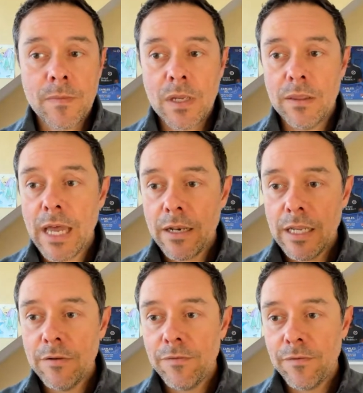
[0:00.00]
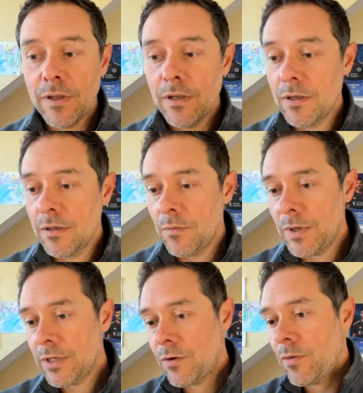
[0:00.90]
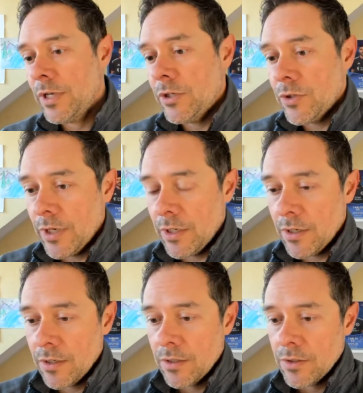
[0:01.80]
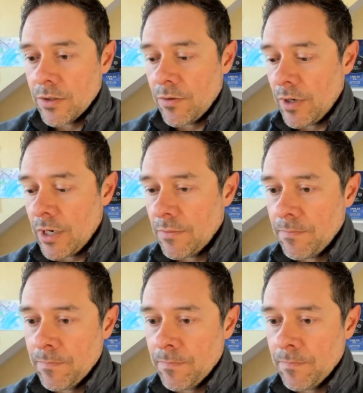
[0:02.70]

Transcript: That when did Quinny join Sorare?